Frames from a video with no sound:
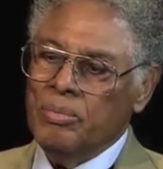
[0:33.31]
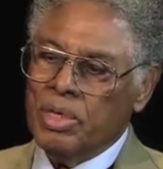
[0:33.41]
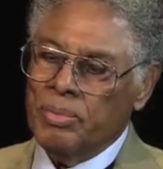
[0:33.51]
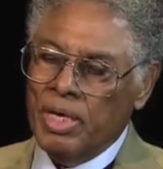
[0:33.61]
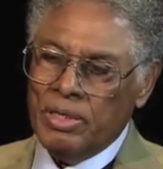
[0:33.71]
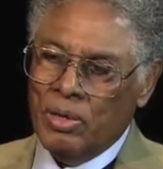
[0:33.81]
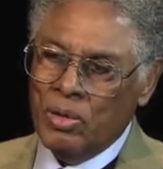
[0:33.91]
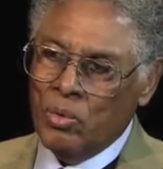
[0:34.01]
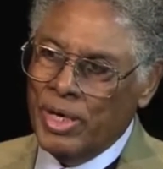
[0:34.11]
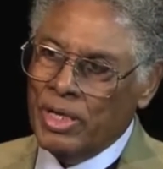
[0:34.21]
but about the
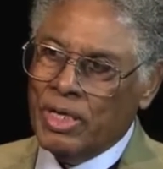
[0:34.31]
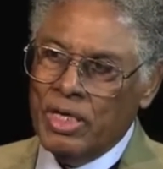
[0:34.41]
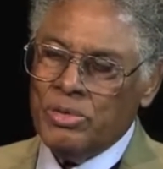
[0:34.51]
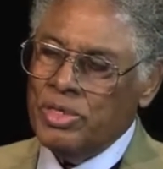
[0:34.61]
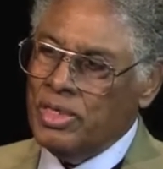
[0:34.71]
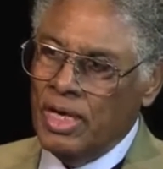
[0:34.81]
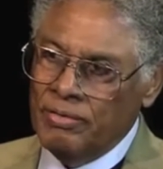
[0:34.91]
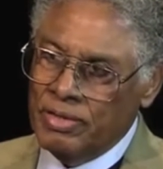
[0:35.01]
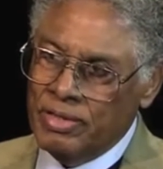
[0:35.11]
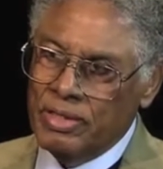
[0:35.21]
whole way the country is
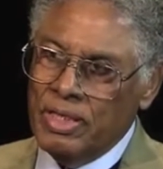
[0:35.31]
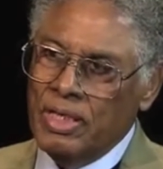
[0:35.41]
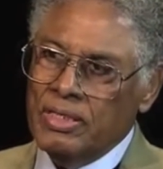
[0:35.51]
governed.